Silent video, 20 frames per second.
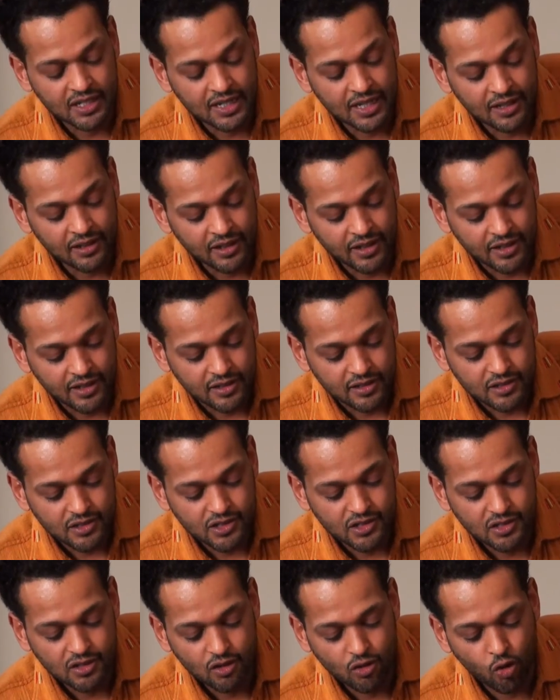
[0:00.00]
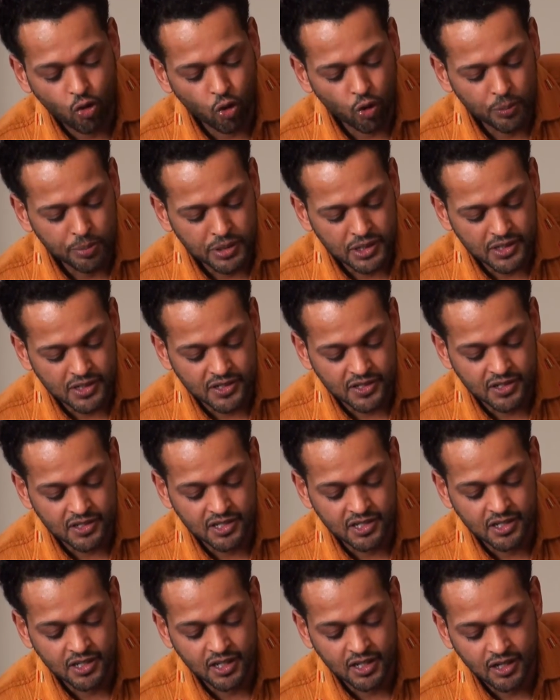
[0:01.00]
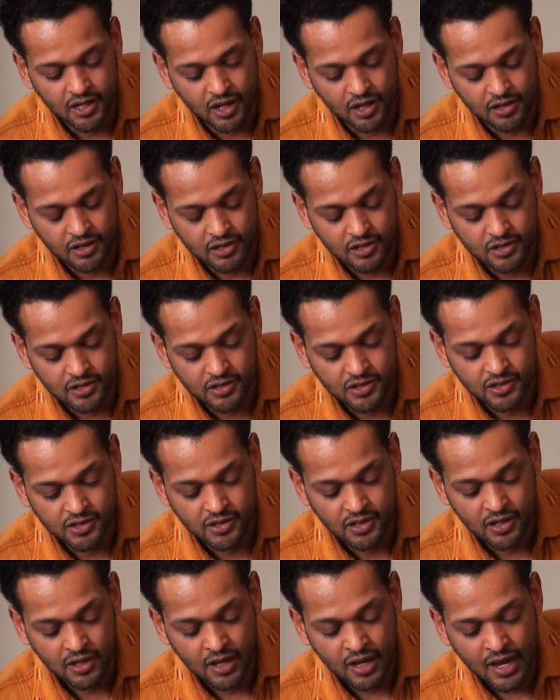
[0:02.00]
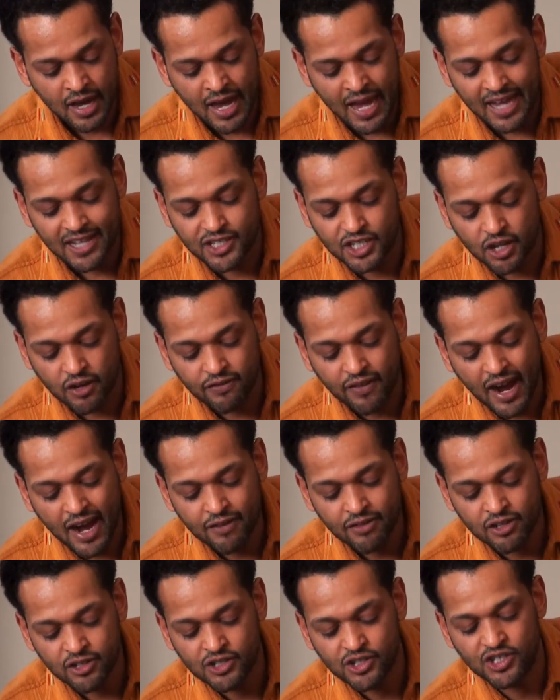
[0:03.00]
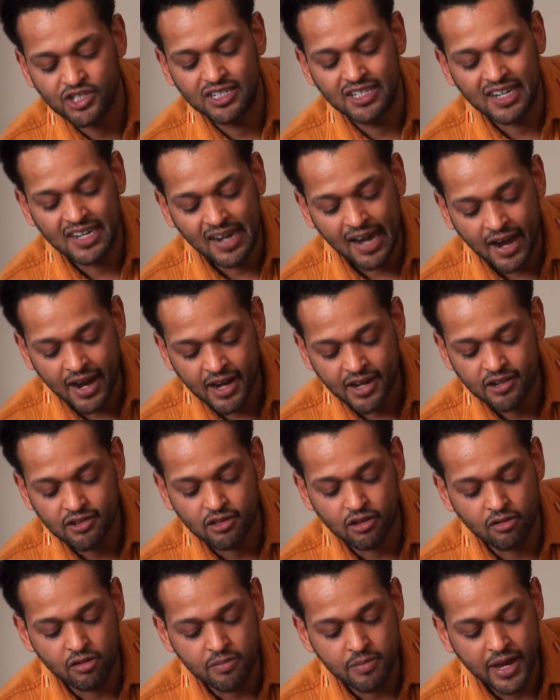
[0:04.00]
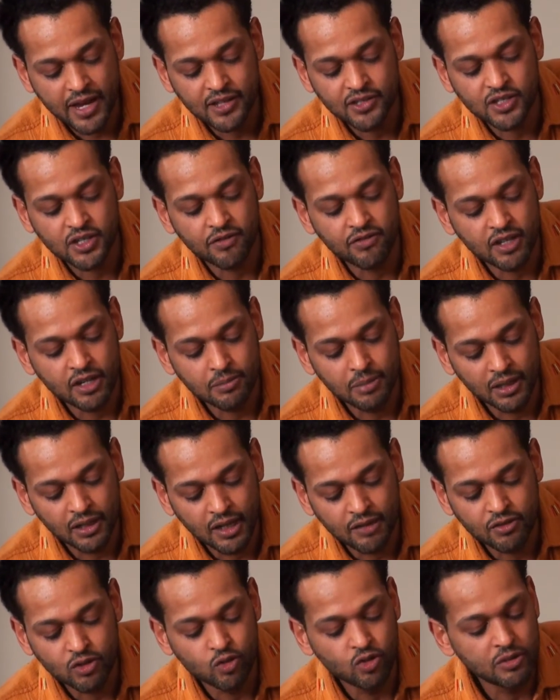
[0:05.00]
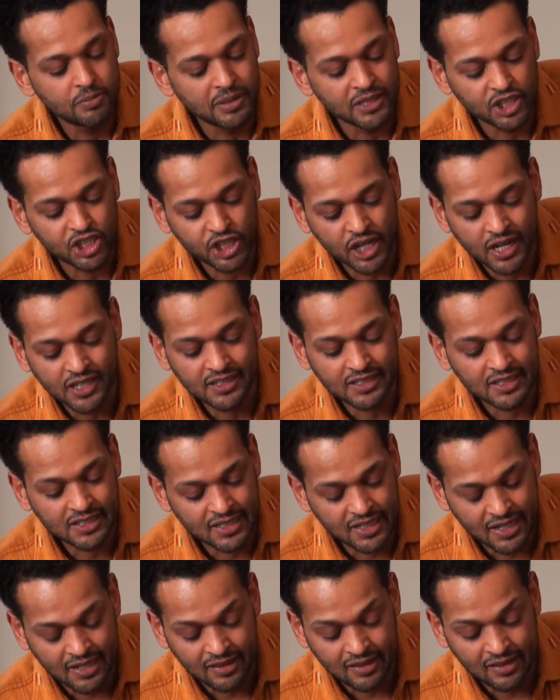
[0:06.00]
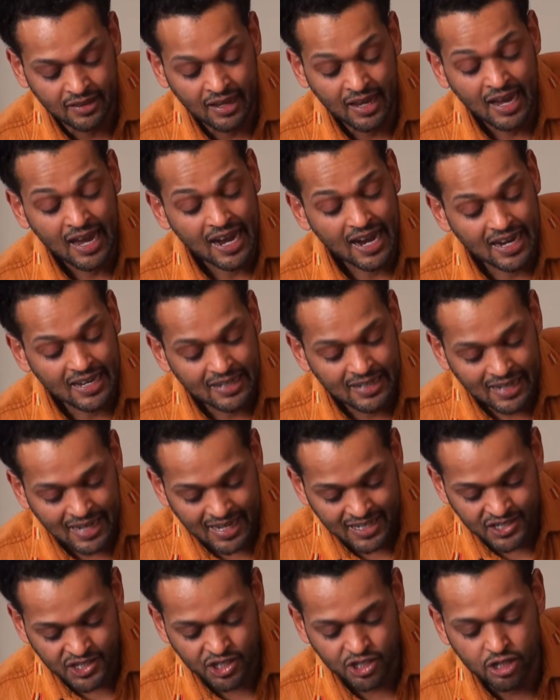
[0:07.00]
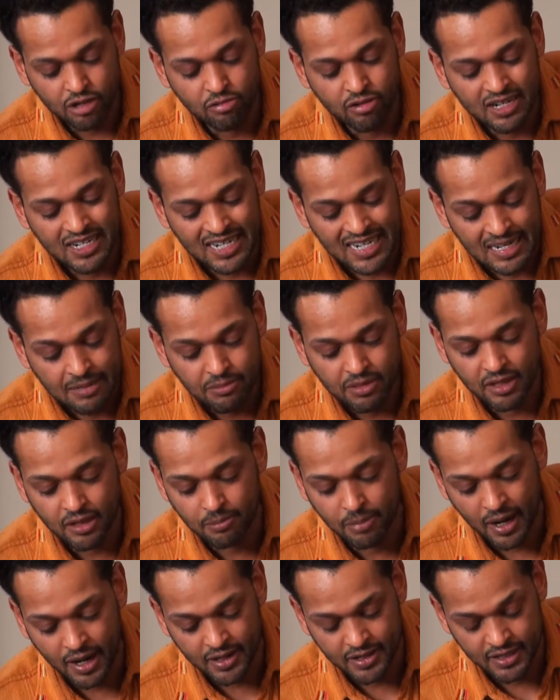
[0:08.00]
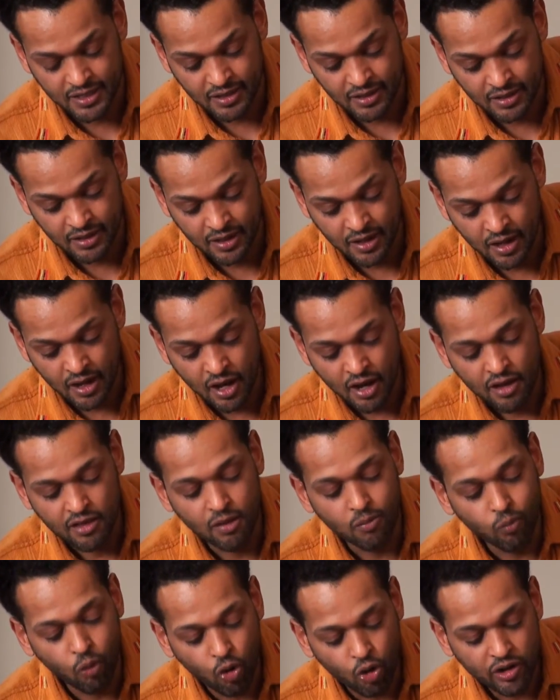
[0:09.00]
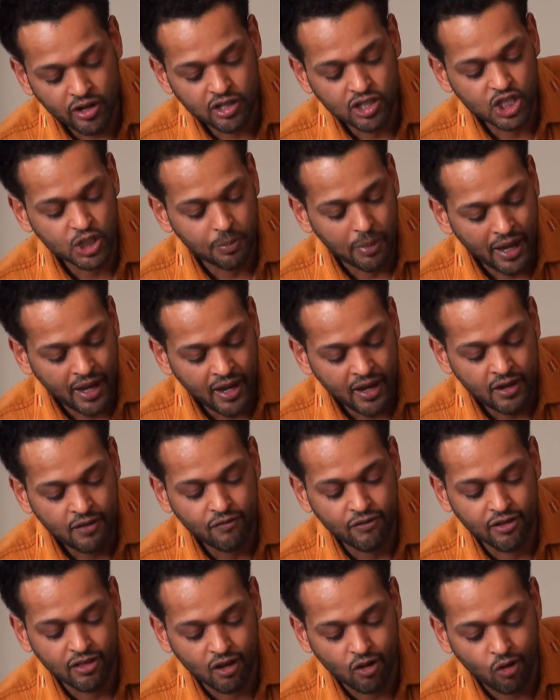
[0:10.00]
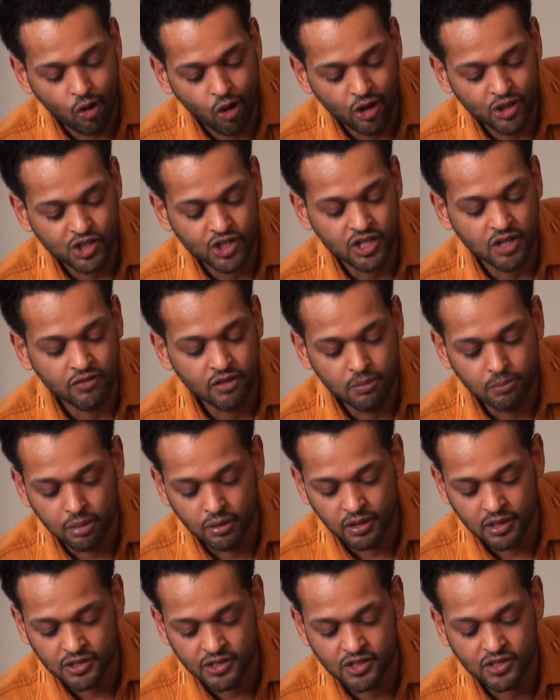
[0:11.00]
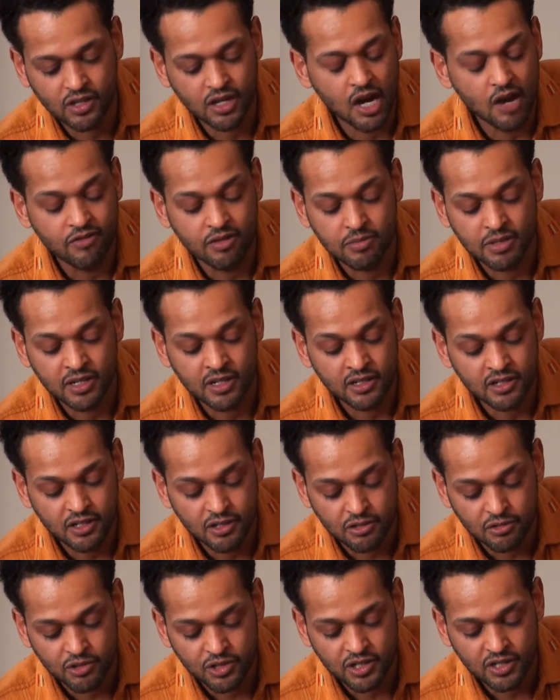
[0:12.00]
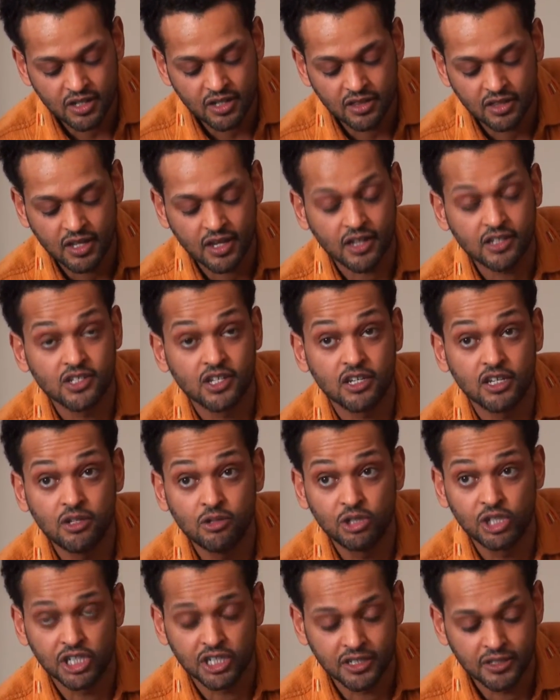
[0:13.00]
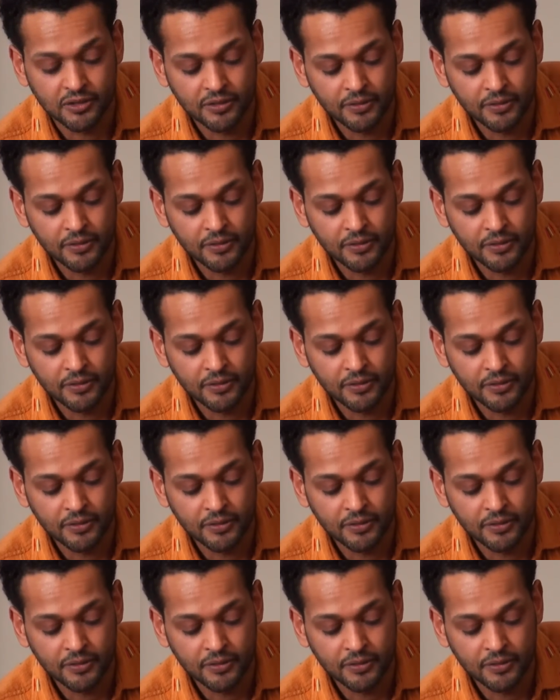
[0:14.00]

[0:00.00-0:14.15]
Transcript: killings, corpses in city gutters, and survivors denied the remains of their beloved who'd been shot to death unless to redeem the body. The mourners paid for the cost of the bullets the government had used in the execution.